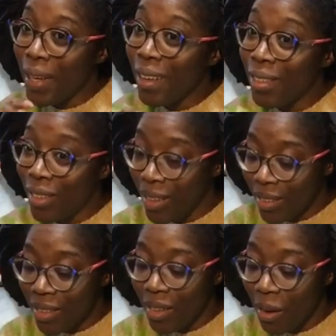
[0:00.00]
it
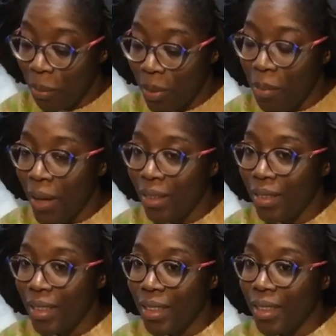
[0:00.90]
does complement
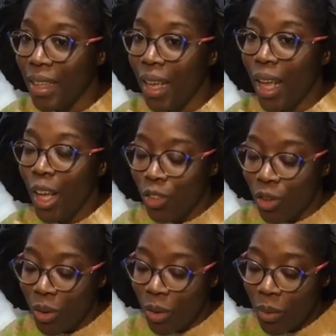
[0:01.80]
it.
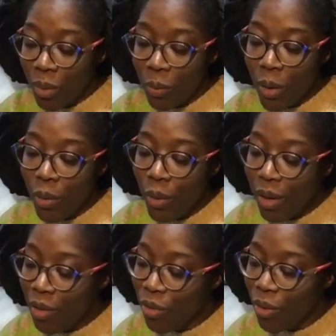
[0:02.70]
So we're
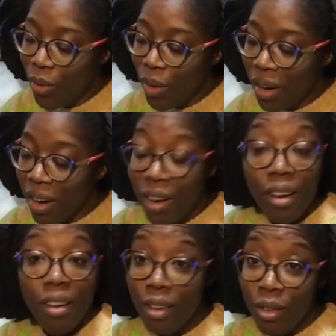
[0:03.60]
going for
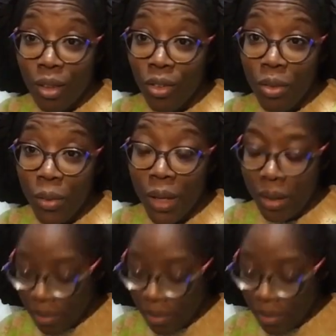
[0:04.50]
not so green.